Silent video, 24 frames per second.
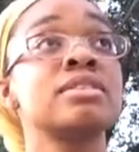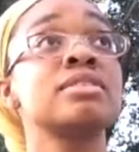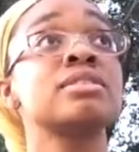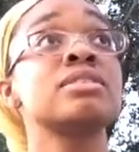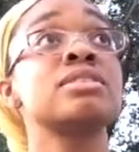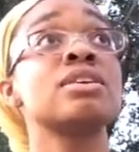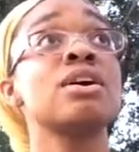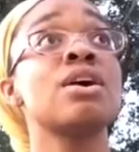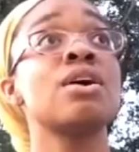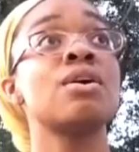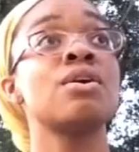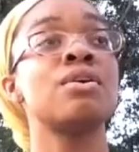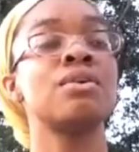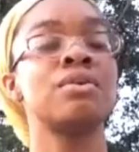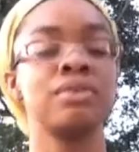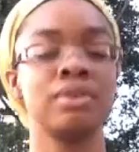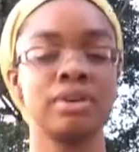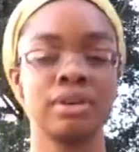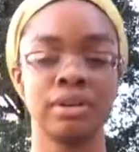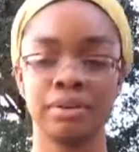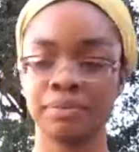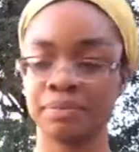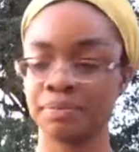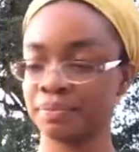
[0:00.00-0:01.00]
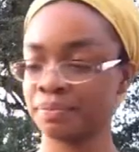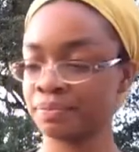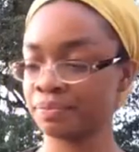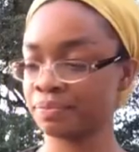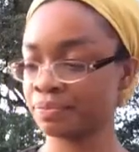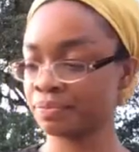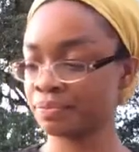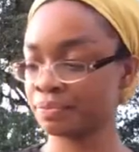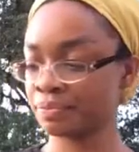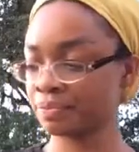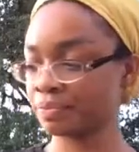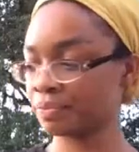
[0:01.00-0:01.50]
So
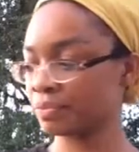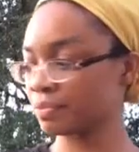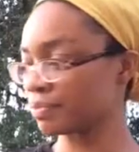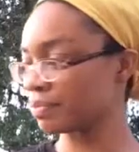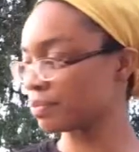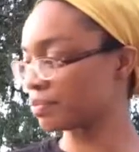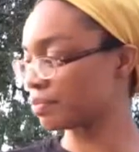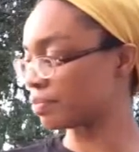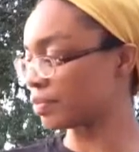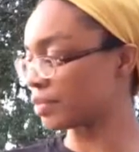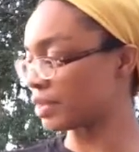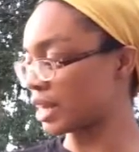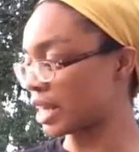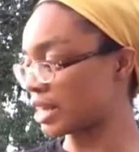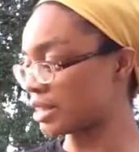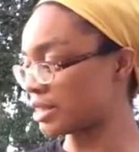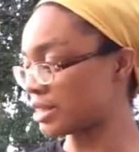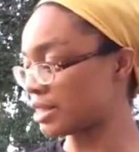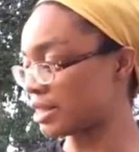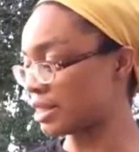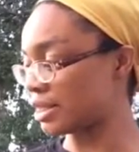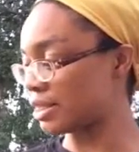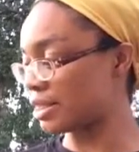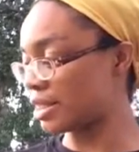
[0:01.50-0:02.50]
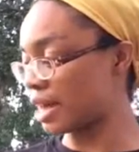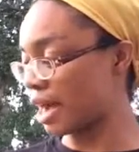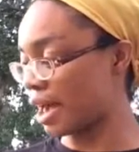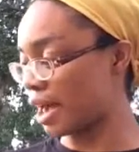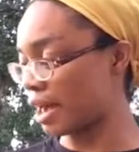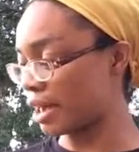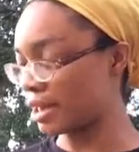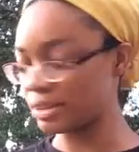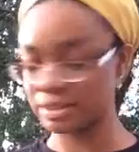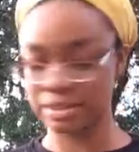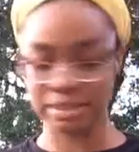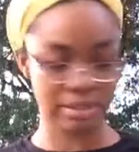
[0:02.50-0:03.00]
that's
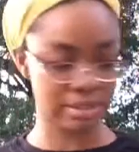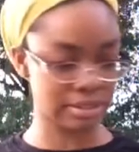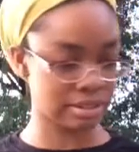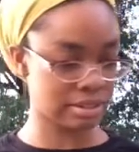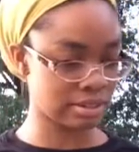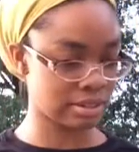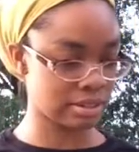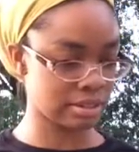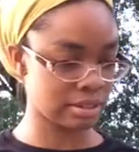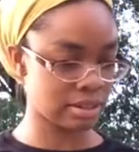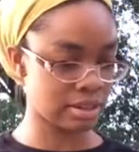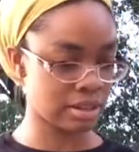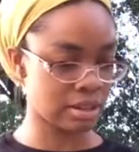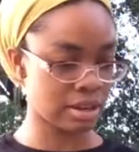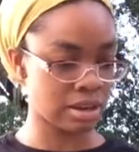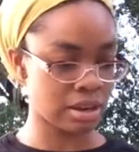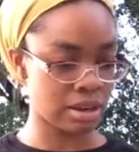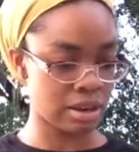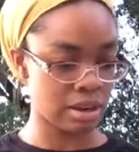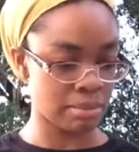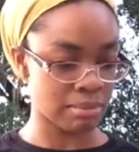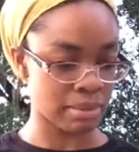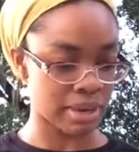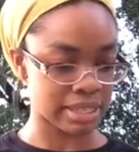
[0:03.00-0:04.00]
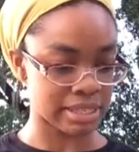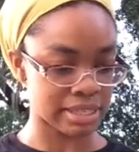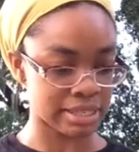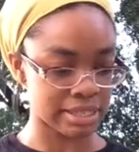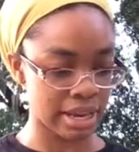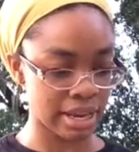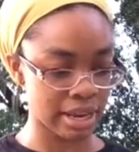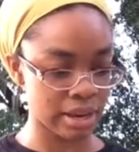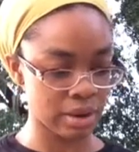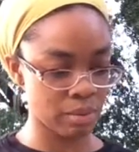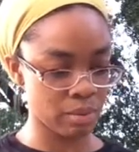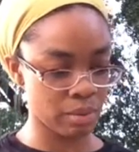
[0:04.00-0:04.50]
that. My
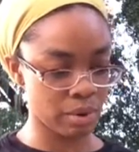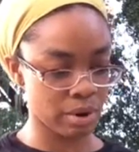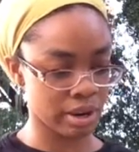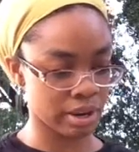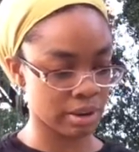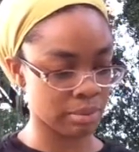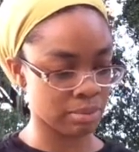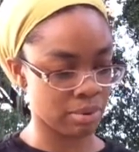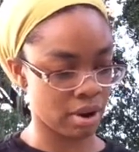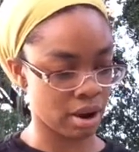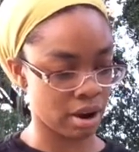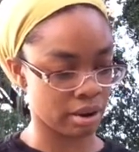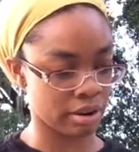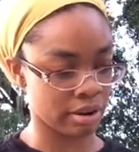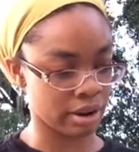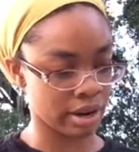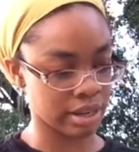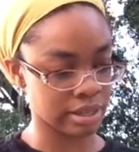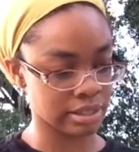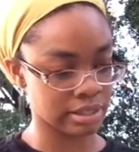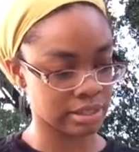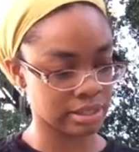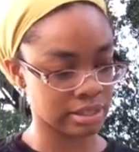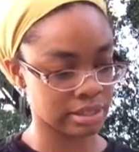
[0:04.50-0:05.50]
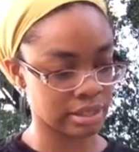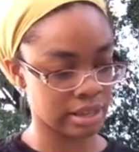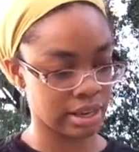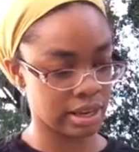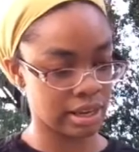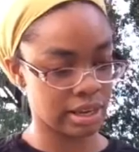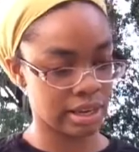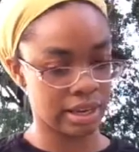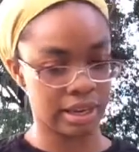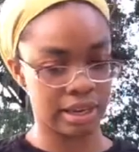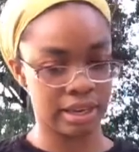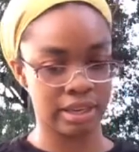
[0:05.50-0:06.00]
second work in
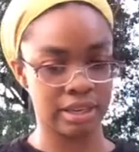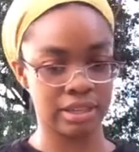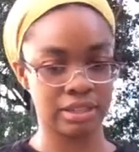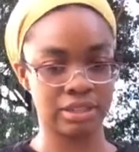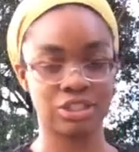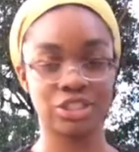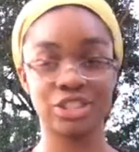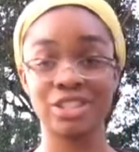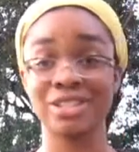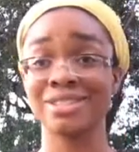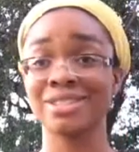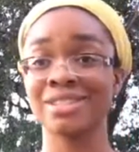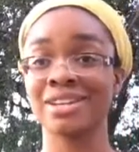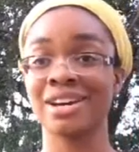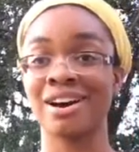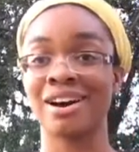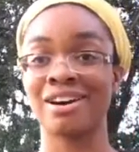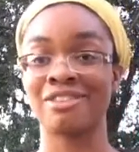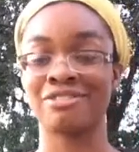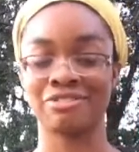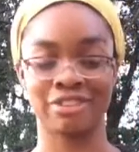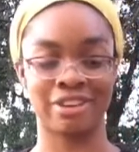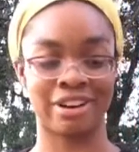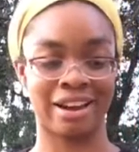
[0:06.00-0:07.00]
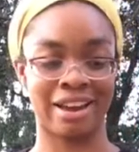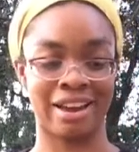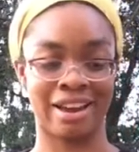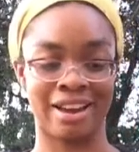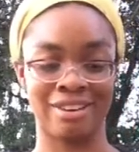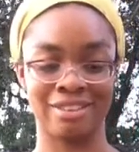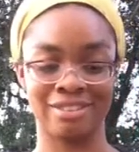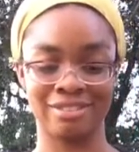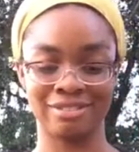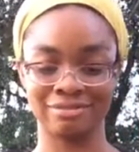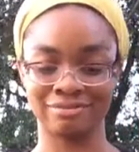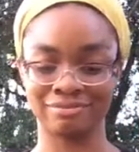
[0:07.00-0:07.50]
progress is just a cuff for
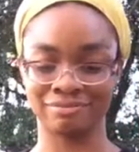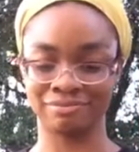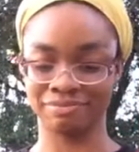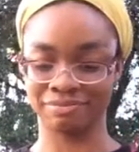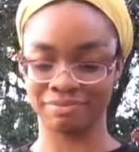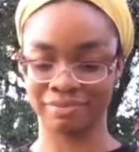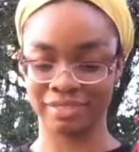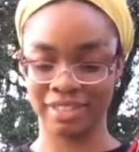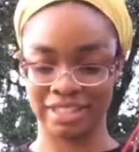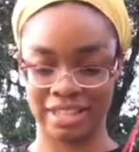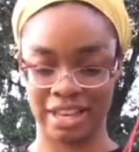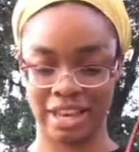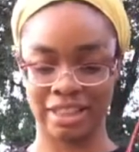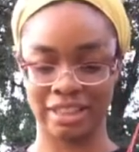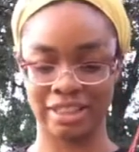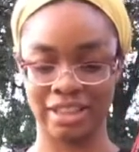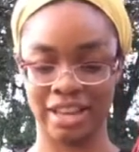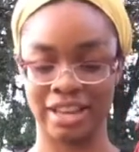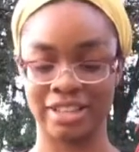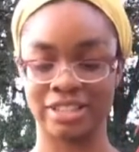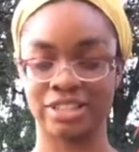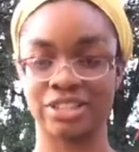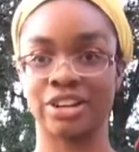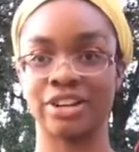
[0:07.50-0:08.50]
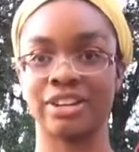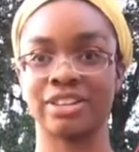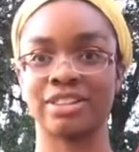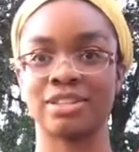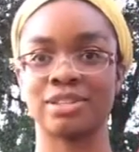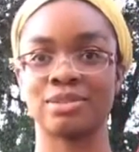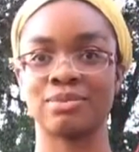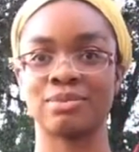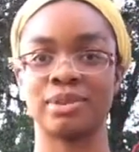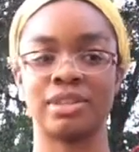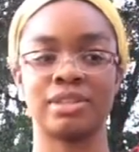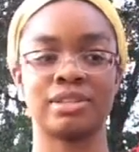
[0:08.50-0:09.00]
now, because I started
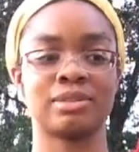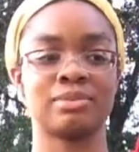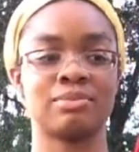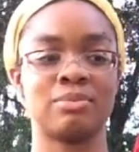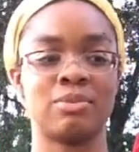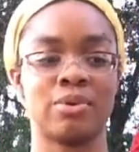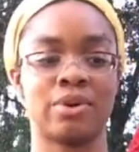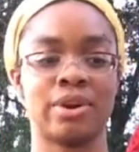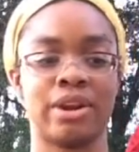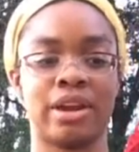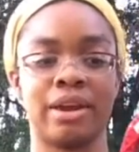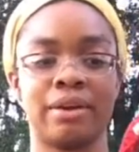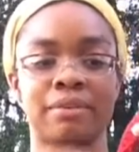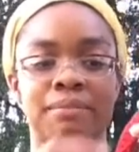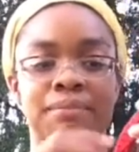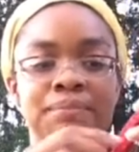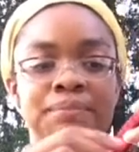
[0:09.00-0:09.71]
this one this morning.